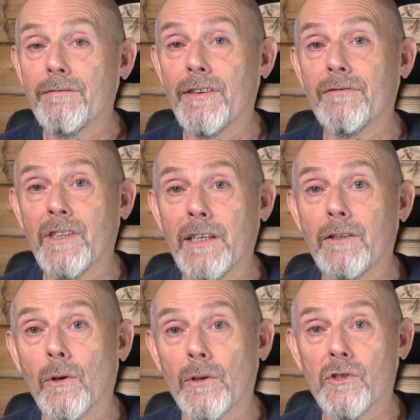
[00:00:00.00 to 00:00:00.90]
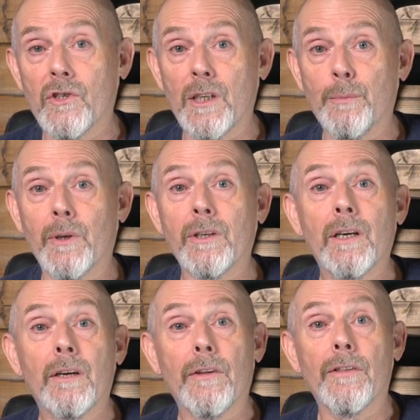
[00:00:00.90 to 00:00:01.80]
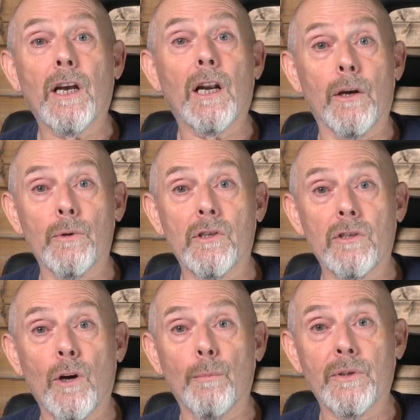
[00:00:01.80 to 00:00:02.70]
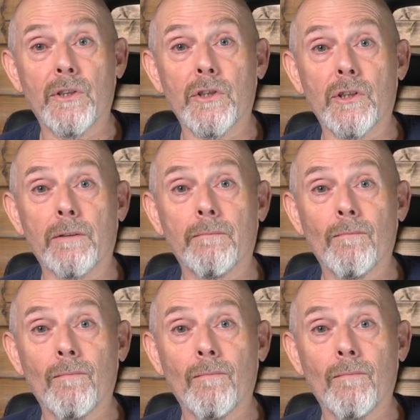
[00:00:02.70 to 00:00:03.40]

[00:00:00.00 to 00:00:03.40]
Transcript: $15 cheaper than the closest competition.